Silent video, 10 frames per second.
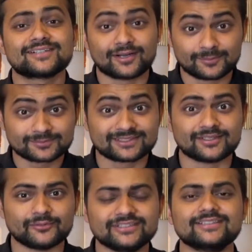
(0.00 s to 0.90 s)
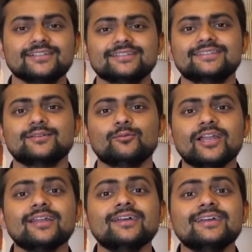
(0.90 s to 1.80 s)
comes the results.
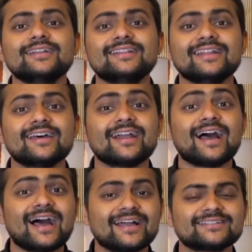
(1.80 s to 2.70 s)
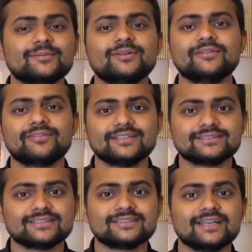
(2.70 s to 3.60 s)
Well, there are some
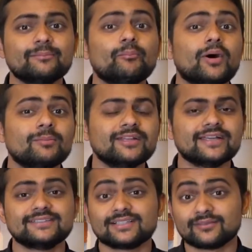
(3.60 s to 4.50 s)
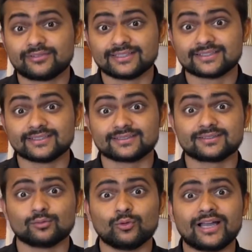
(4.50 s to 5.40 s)
differences in publication of results
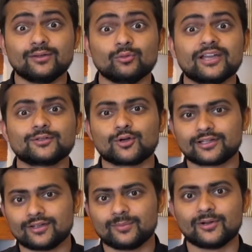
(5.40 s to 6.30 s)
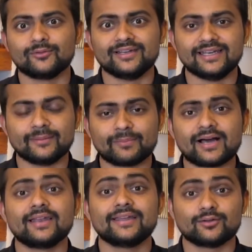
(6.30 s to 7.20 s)
while we are talking about
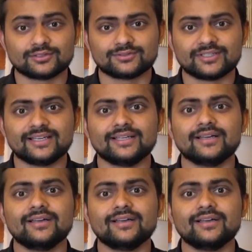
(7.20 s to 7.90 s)
Nepal and Australia.